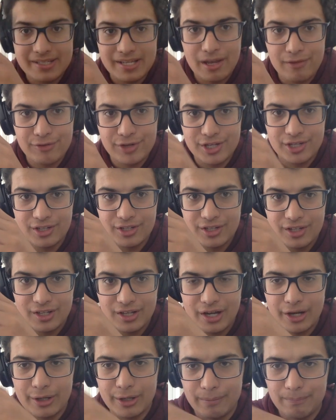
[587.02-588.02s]
heavy.
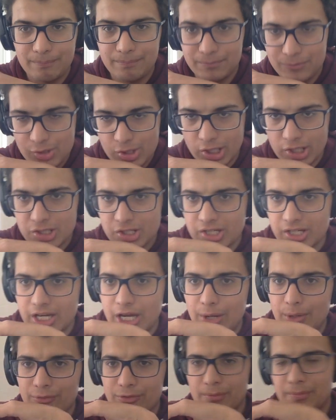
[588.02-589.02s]
Um, Josh can
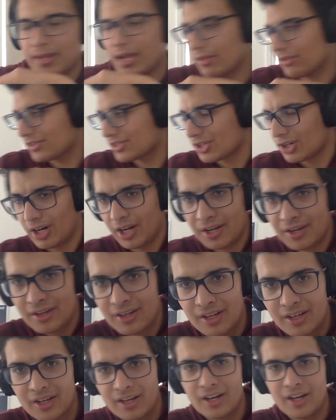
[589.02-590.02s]
hear it from the other side.
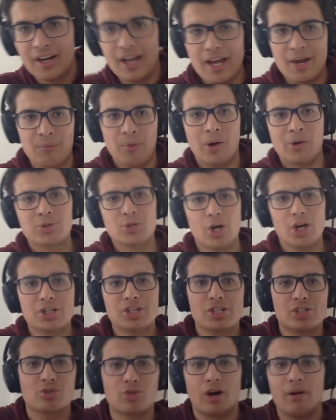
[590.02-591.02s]
And while Josh
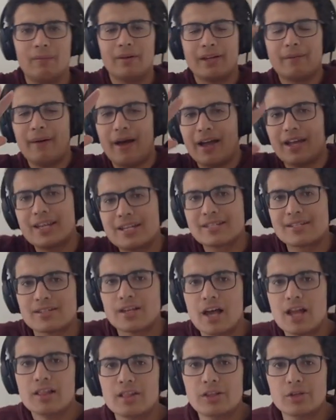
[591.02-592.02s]
is cobbling about his
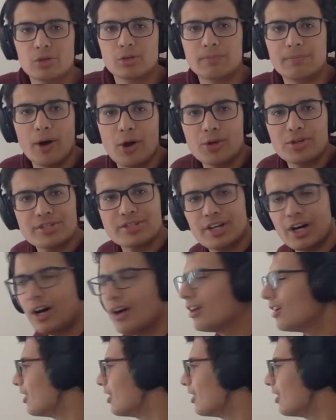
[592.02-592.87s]
little poster,